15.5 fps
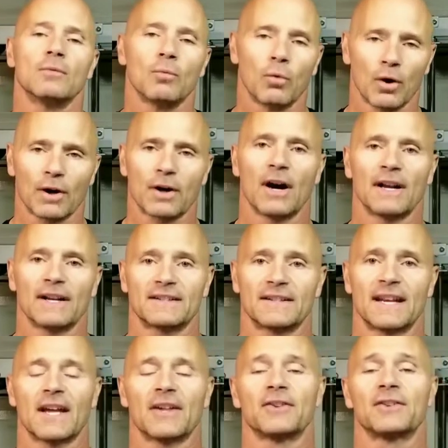work on it
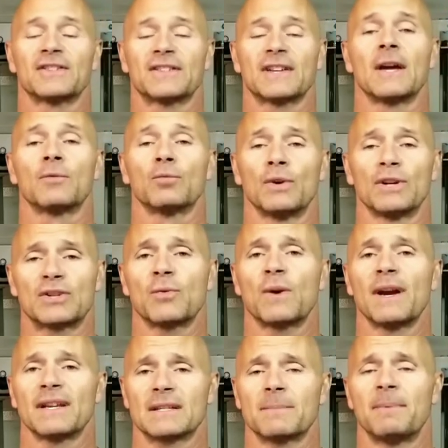together, decide which
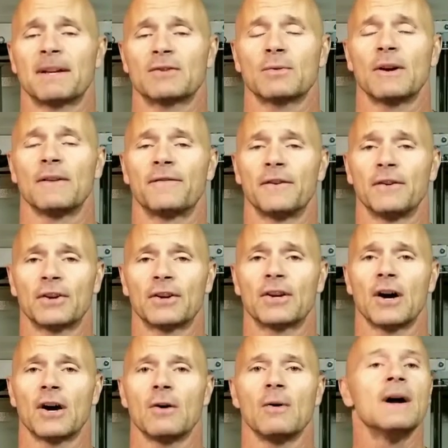way is the best way for you to
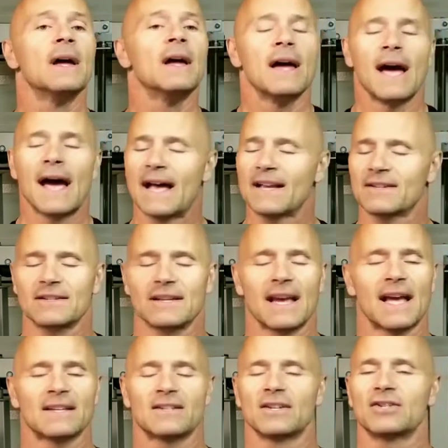go. As,
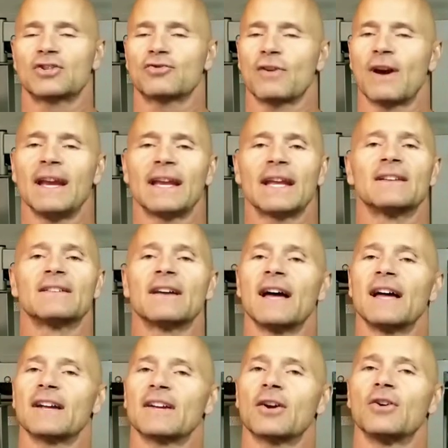as a training and
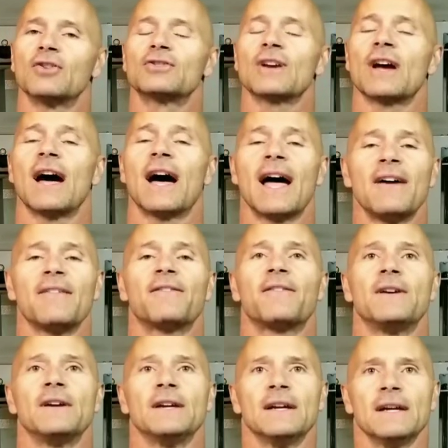diet coach, I've
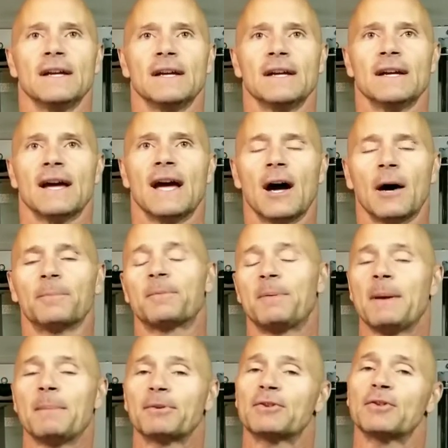helped
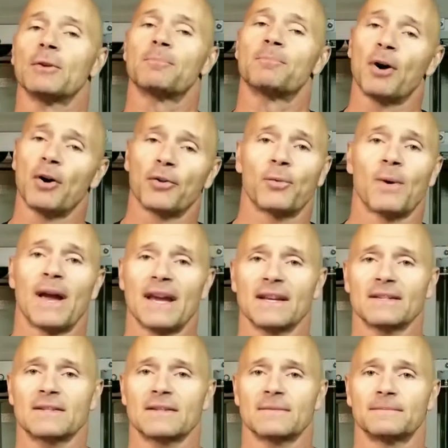people do it both
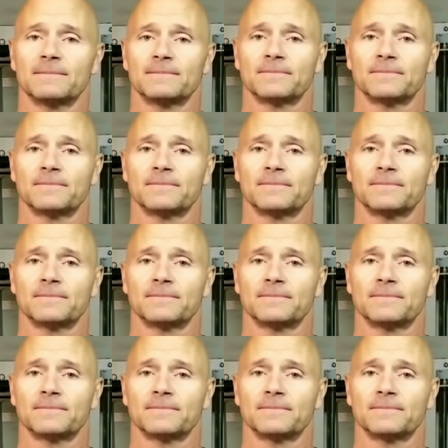ways.